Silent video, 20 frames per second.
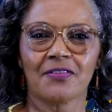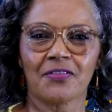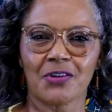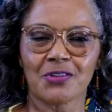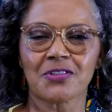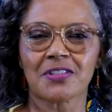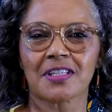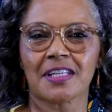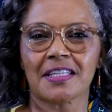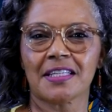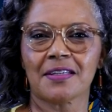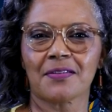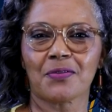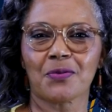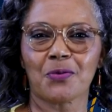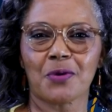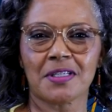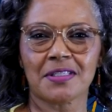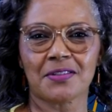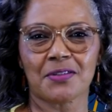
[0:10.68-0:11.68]
First Lady of
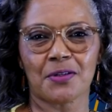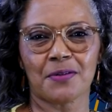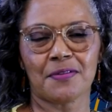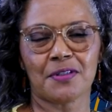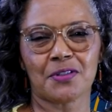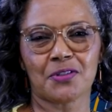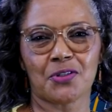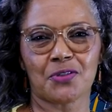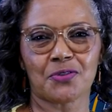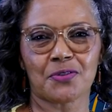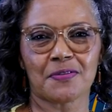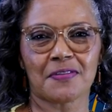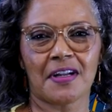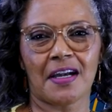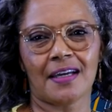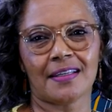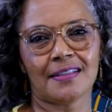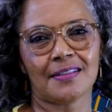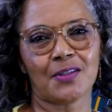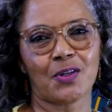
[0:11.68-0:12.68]
the West Irving Church of
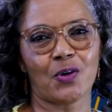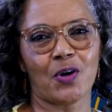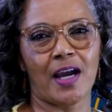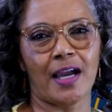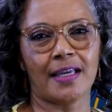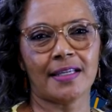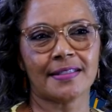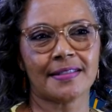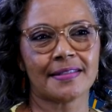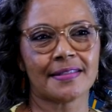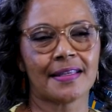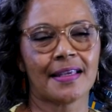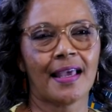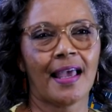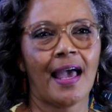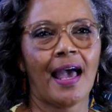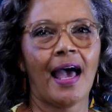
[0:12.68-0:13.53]
God in Christ.